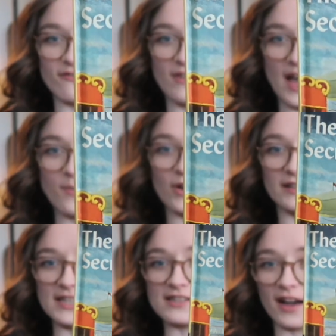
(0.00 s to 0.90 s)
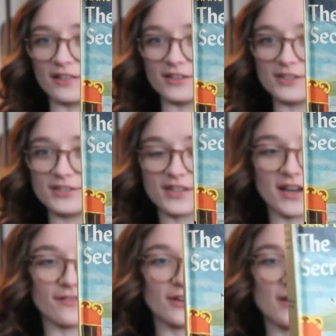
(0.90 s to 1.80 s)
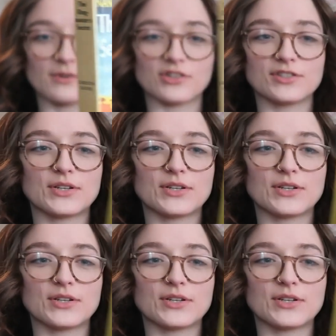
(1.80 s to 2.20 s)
vibrantly colored cover, which is